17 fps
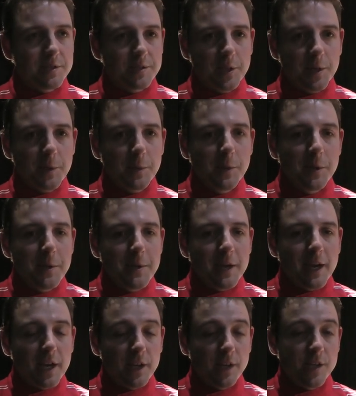So
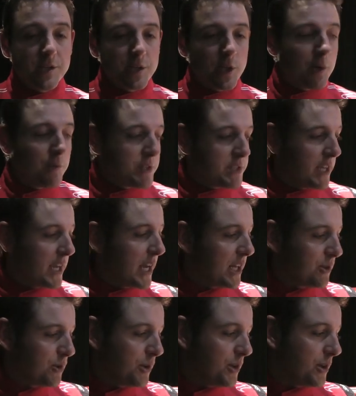Nissan obviously
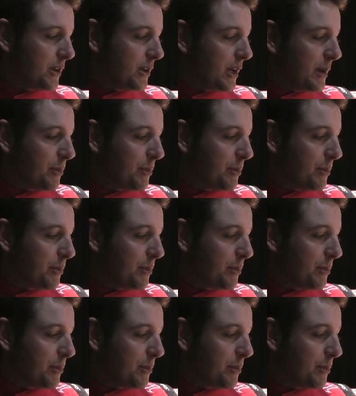had to